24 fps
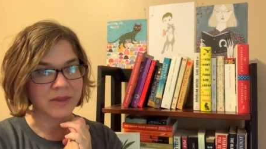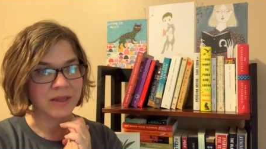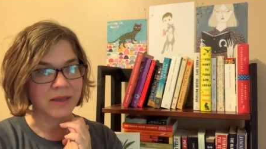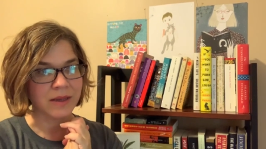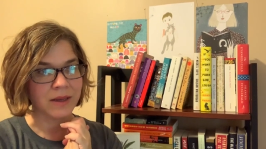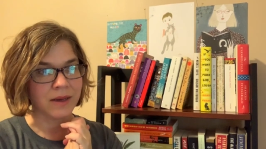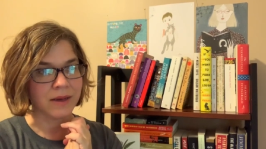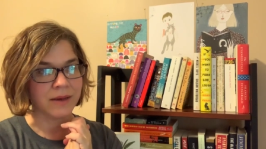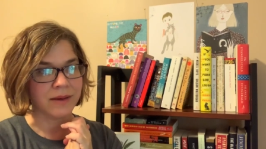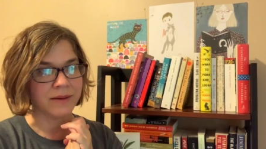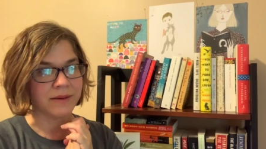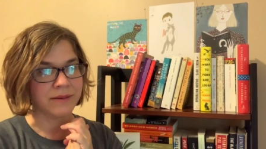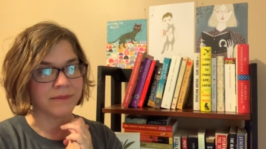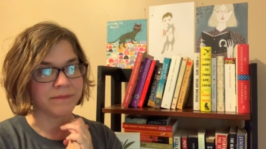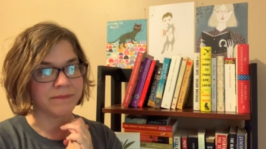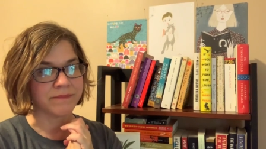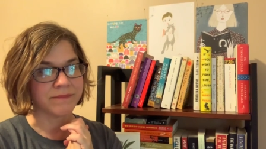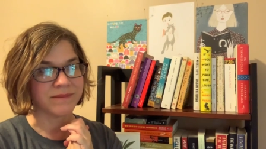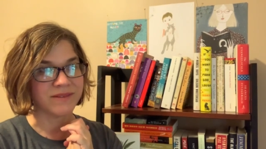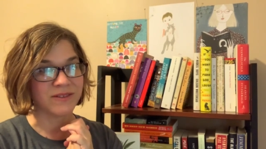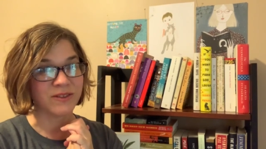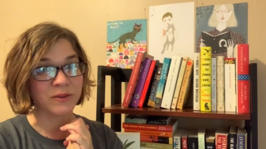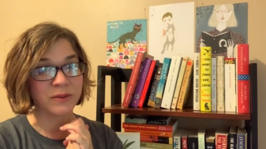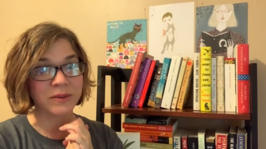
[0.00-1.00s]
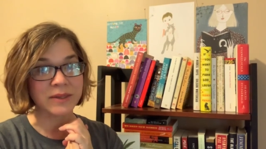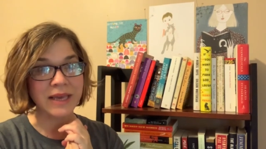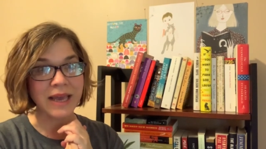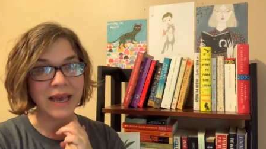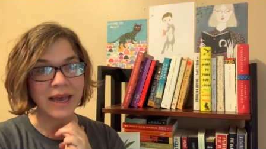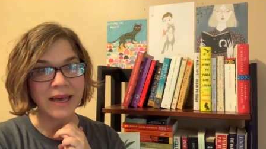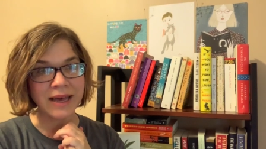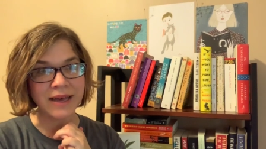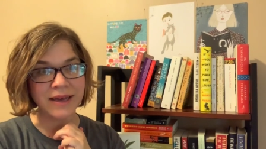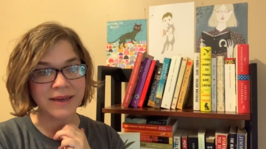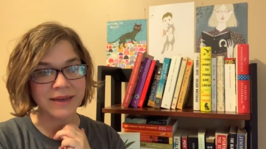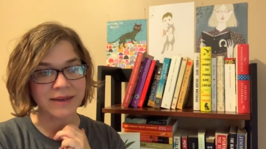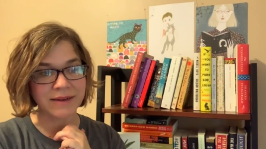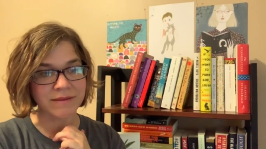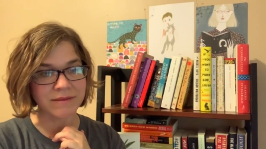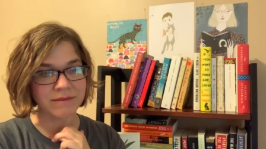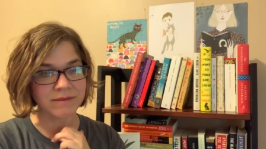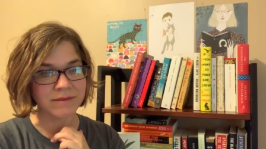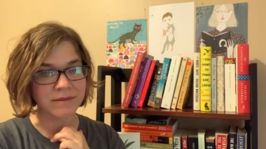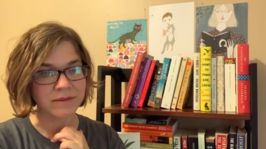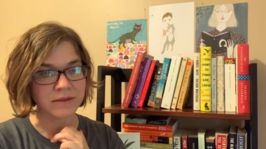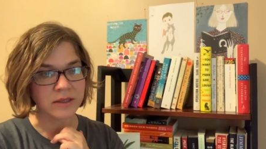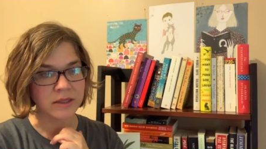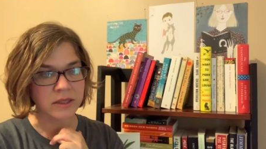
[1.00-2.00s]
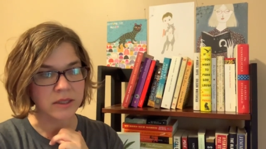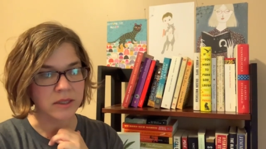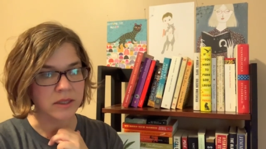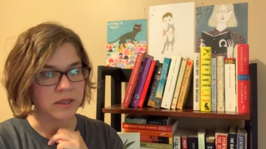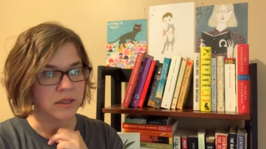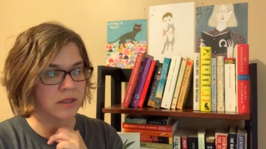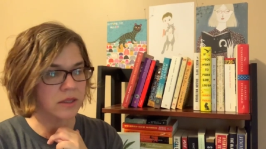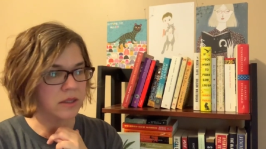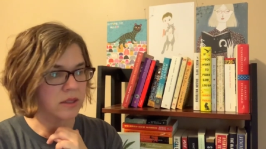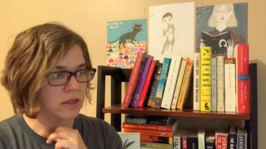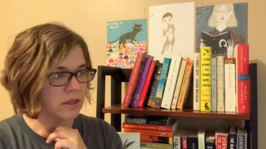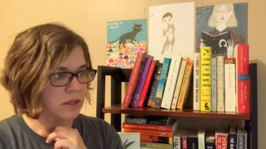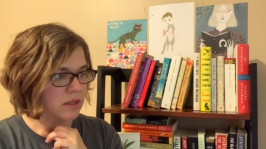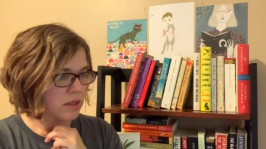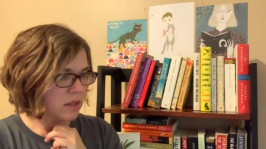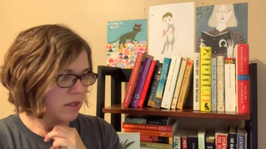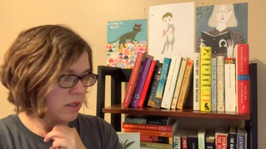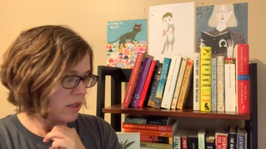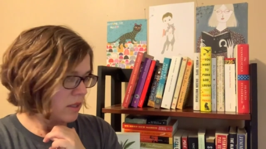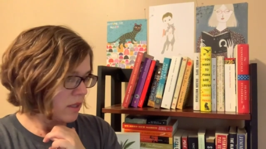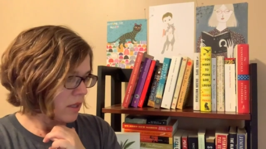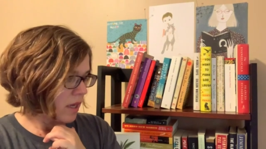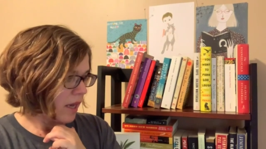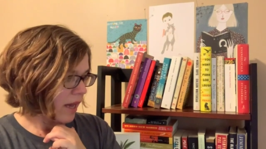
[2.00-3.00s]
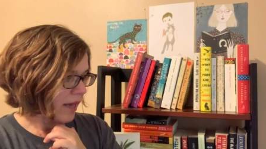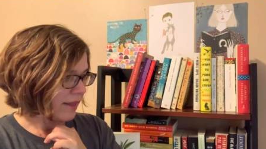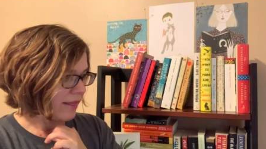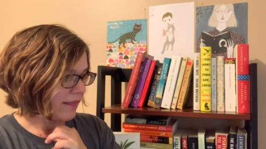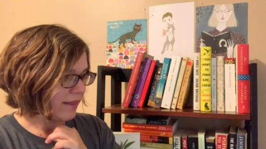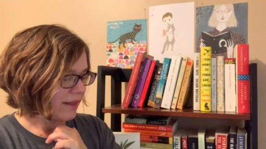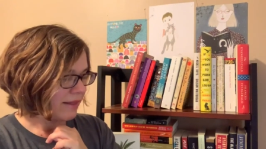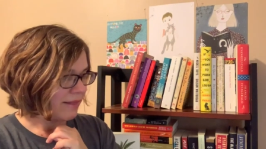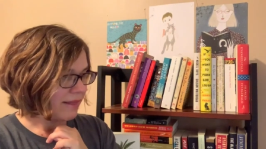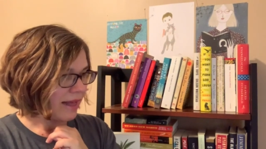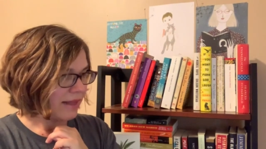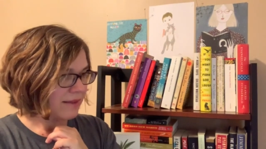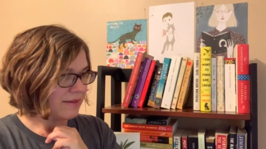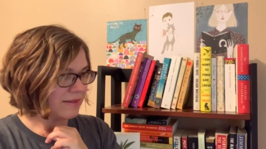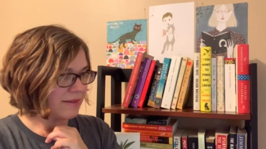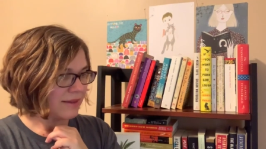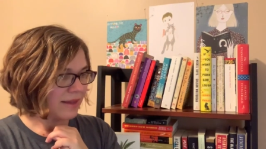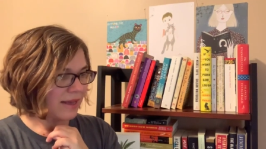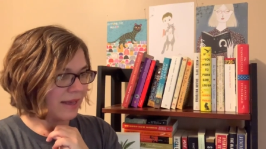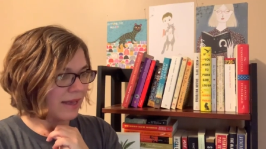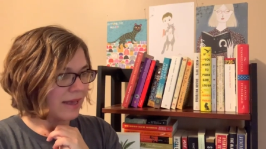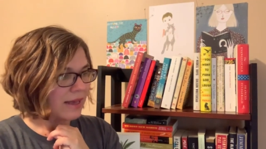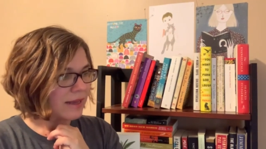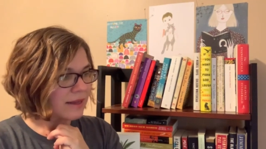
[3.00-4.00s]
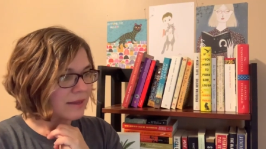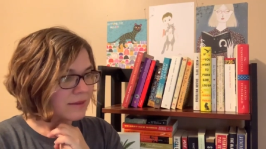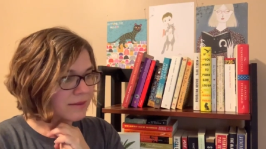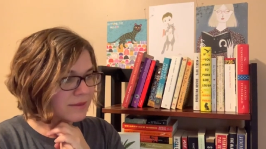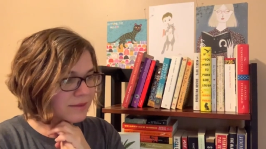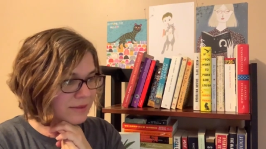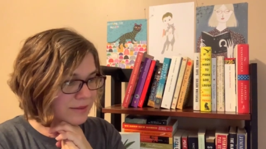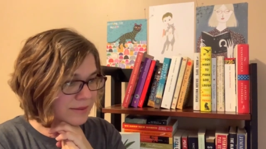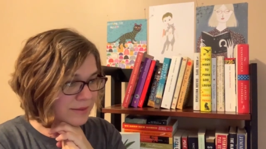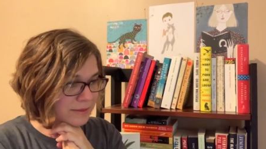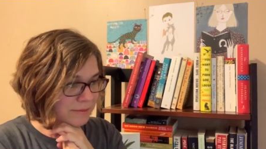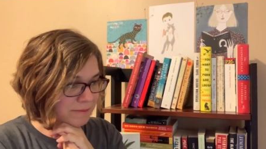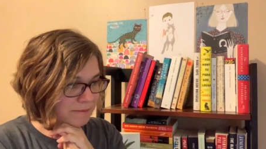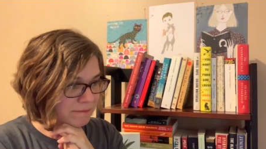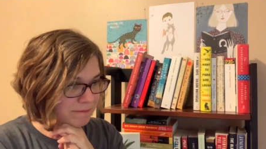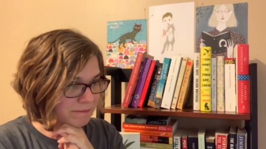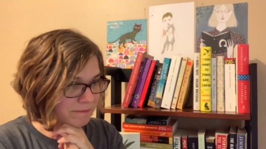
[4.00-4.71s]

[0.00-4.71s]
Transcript: Uh, so yeah, I think that's it.